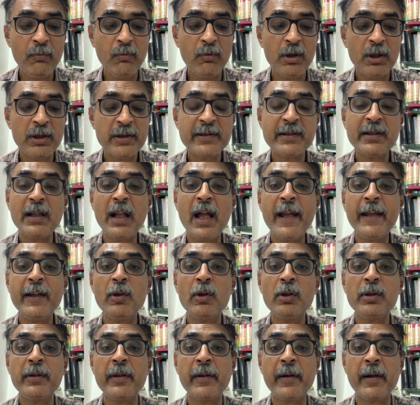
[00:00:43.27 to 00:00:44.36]
worse lying
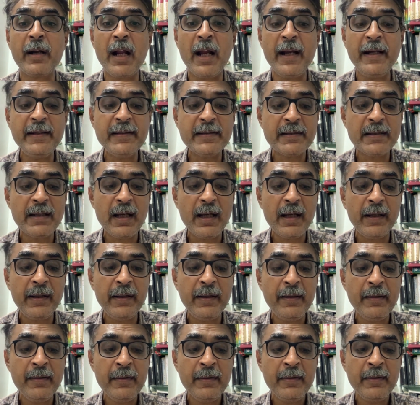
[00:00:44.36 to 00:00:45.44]
on the right side.